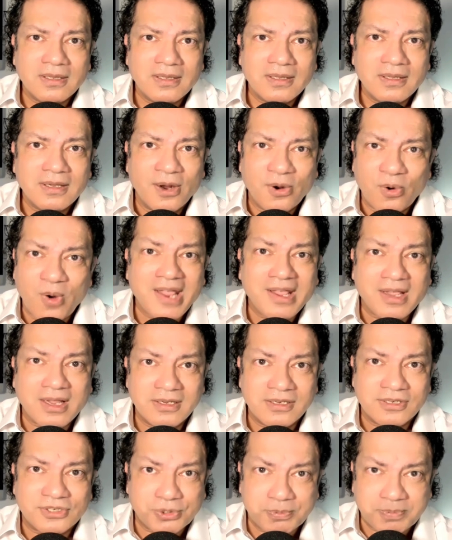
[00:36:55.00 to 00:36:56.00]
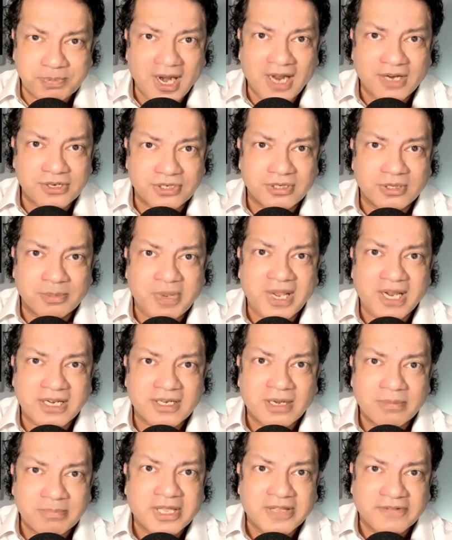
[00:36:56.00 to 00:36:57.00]
awaken supernatural peace,
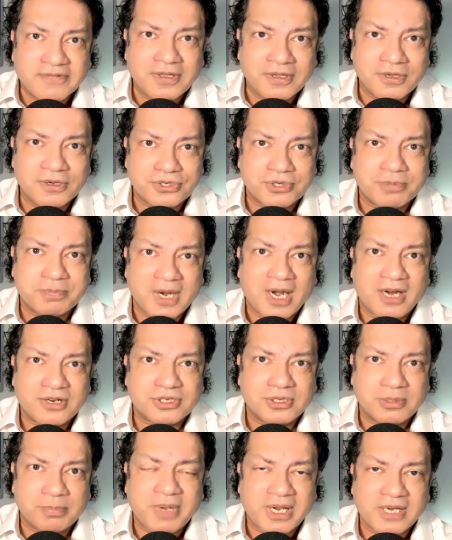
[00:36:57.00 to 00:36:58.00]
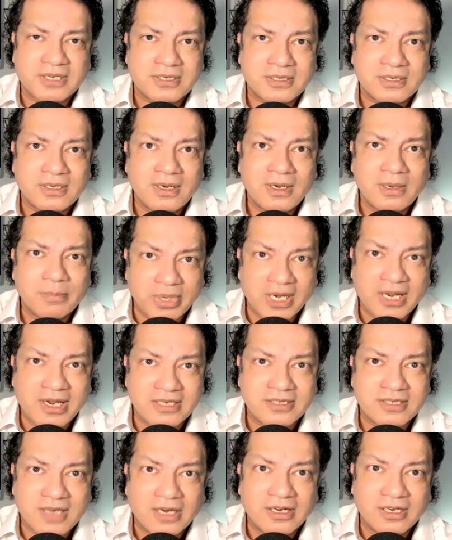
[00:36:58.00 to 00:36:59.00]
I'm giving you supernatural peace.
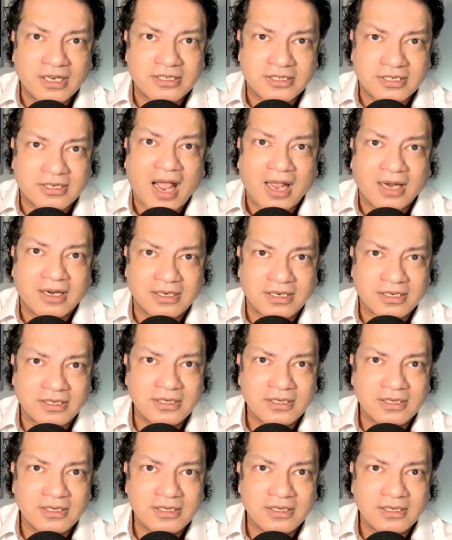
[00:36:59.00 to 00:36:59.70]
Please understand.